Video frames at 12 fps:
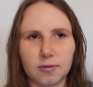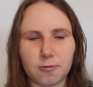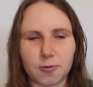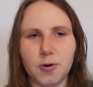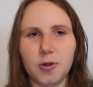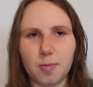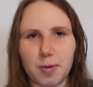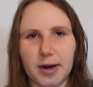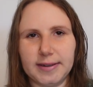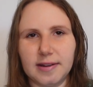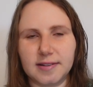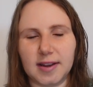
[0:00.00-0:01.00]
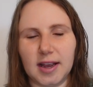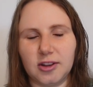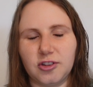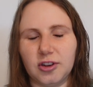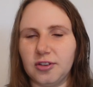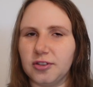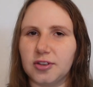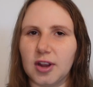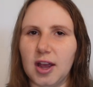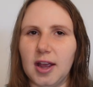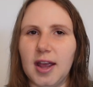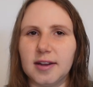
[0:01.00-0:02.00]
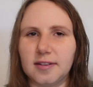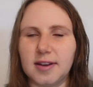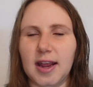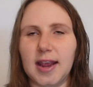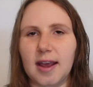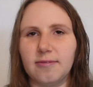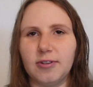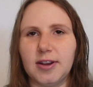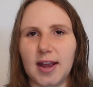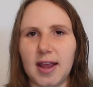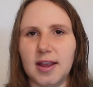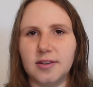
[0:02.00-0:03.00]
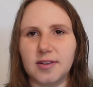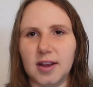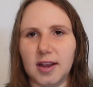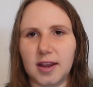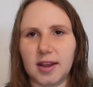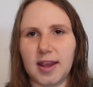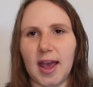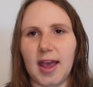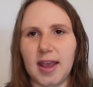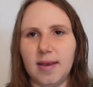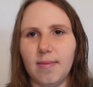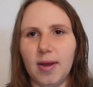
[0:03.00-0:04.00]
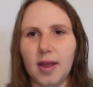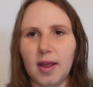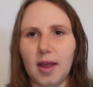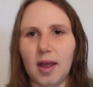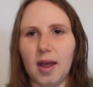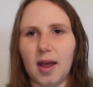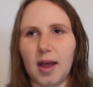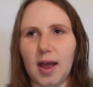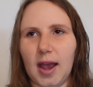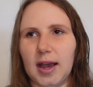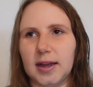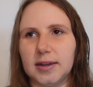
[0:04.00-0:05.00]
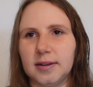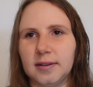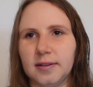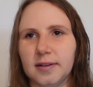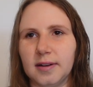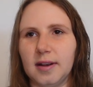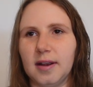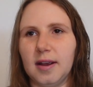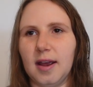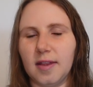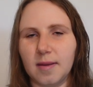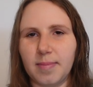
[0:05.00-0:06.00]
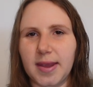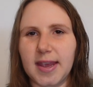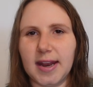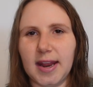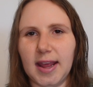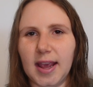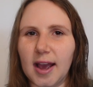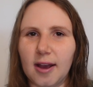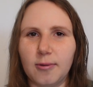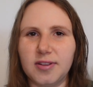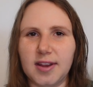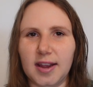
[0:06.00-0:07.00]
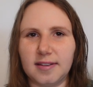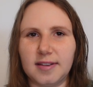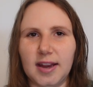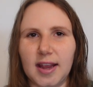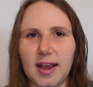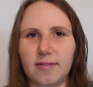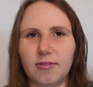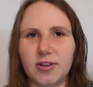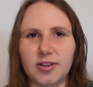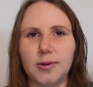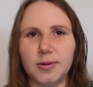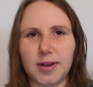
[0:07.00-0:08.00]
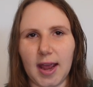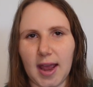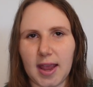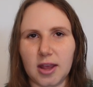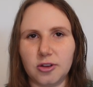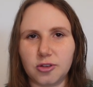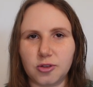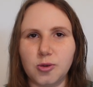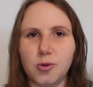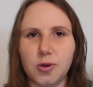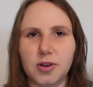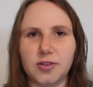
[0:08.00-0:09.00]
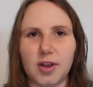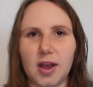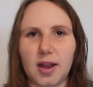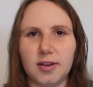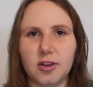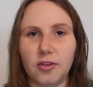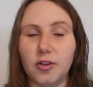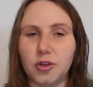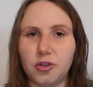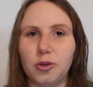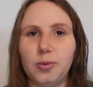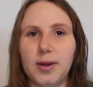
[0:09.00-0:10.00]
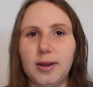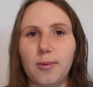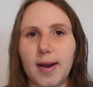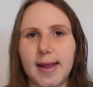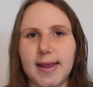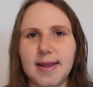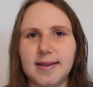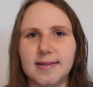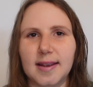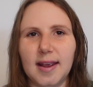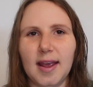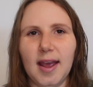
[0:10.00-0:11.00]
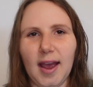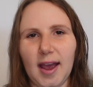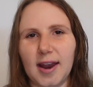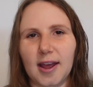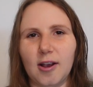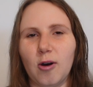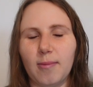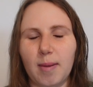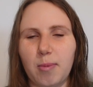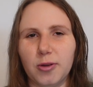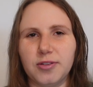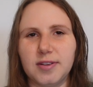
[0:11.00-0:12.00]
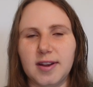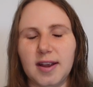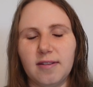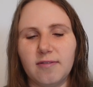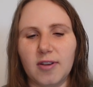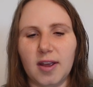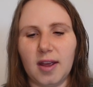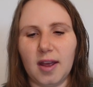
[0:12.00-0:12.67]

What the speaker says: through the pregnancy, I had to take every day as it came. And at the beginning, I was testing every single day. As soon as I'd done the 2 week wait and I got my positive,